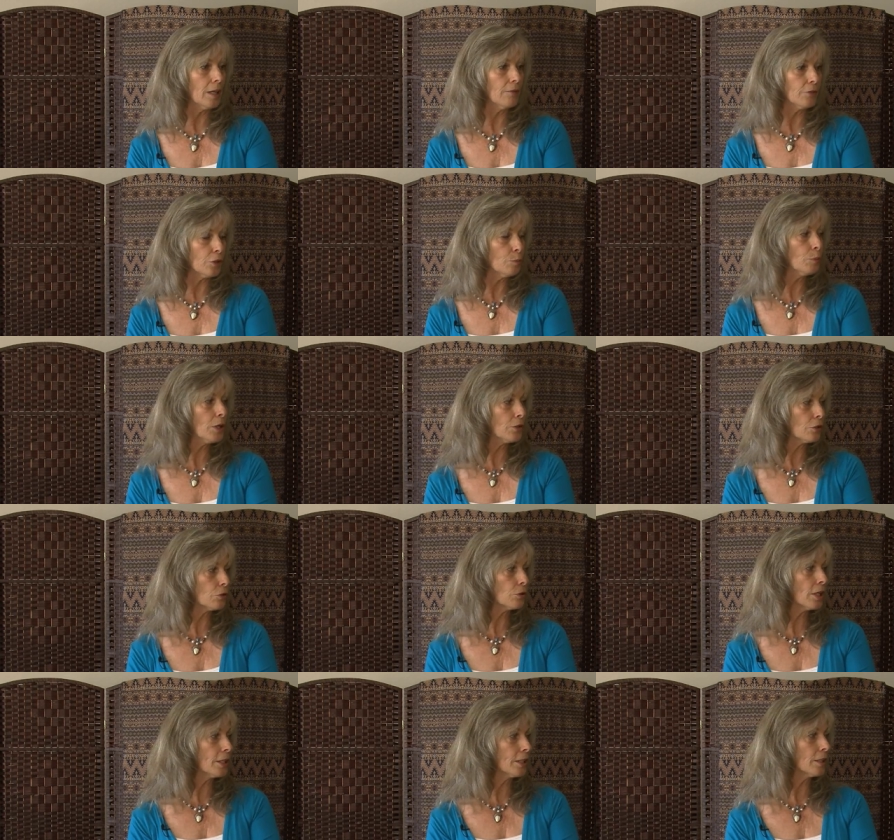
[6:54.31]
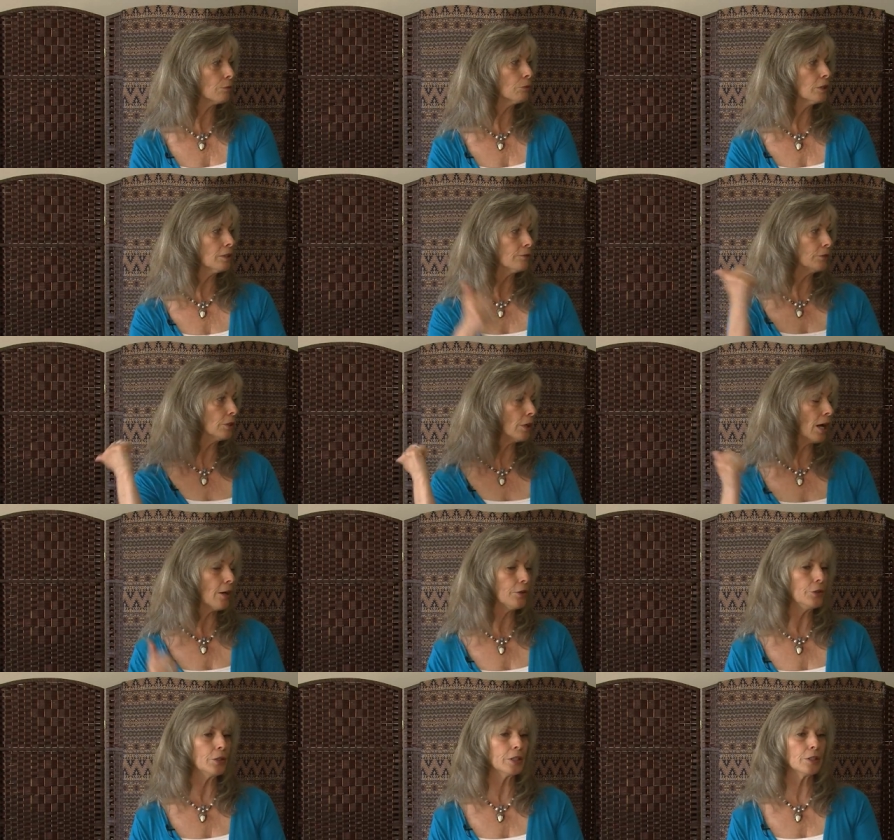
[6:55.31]
If your mother's trying to get rid of you, how are
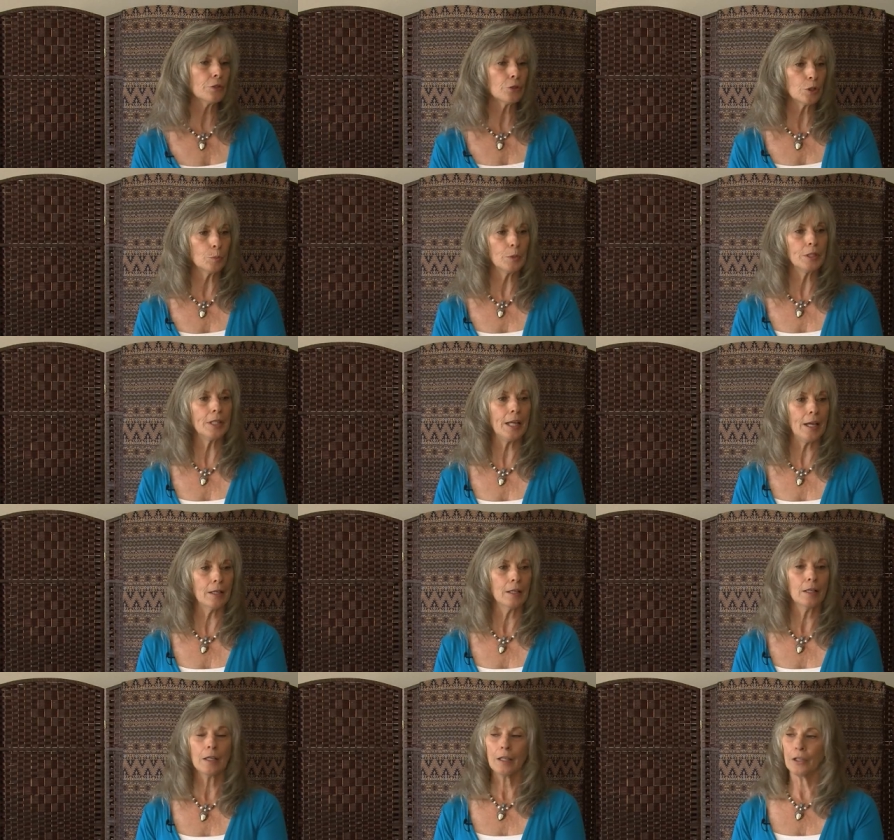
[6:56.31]
you going to interpret that?